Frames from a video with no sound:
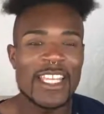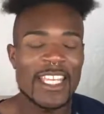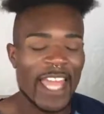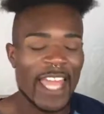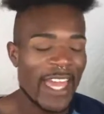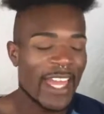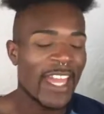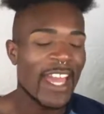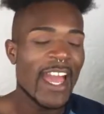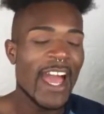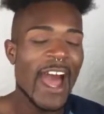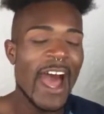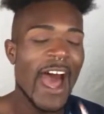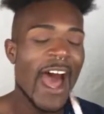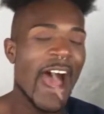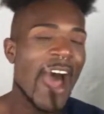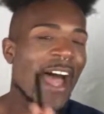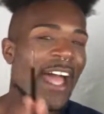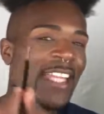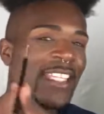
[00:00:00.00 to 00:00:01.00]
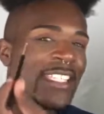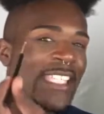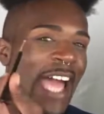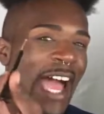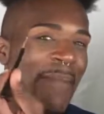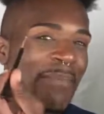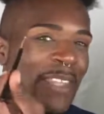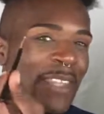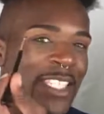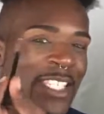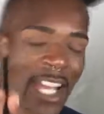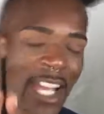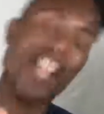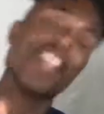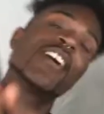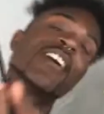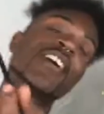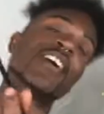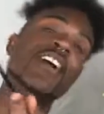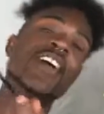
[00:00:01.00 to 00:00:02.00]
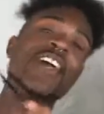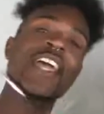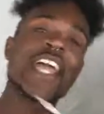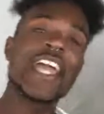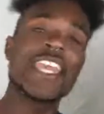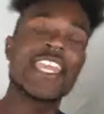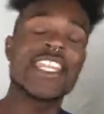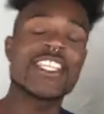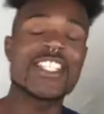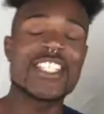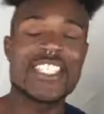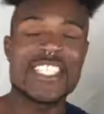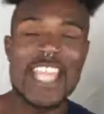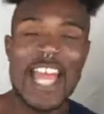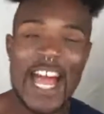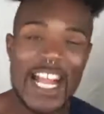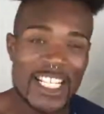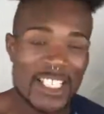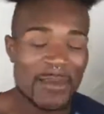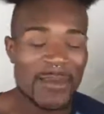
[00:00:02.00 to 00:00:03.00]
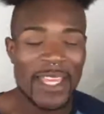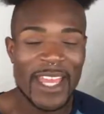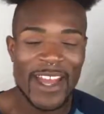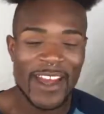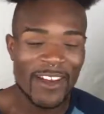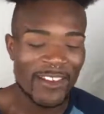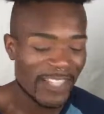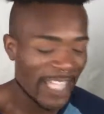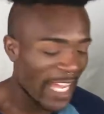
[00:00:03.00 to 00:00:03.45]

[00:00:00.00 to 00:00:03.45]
Like, I tap this color and it just knocks me out.